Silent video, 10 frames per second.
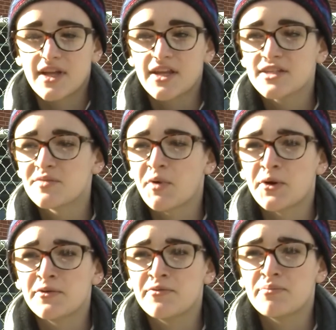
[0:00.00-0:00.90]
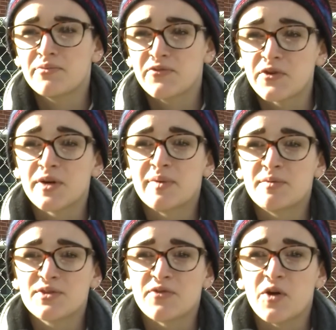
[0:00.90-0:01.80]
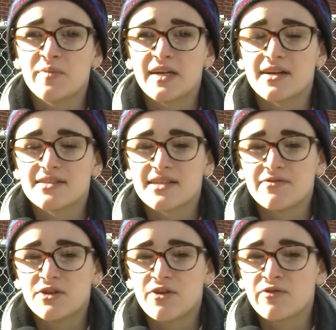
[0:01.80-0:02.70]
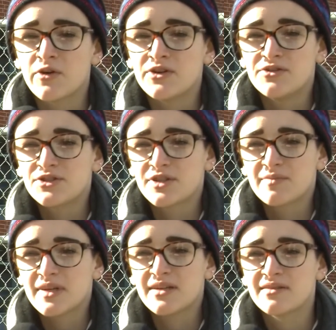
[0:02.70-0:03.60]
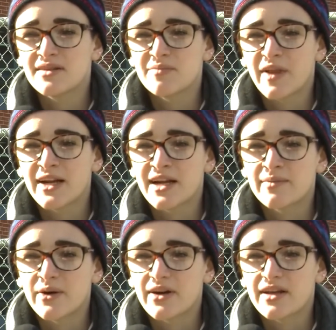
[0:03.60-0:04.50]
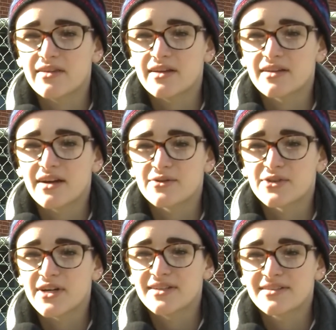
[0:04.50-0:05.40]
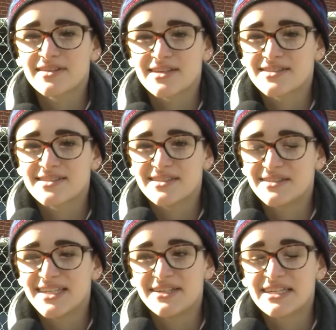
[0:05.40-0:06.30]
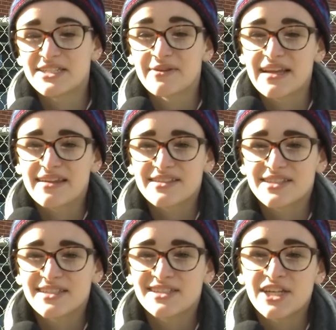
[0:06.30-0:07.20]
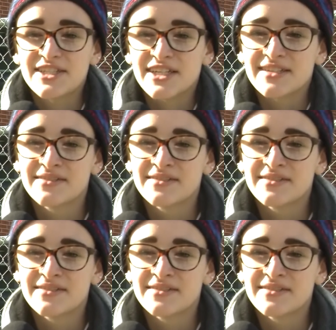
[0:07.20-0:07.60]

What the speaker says: I think it's important for people to vote because if you don't vote, you shouldn't be complaining about anything that goes on because you didn't do anything to change it.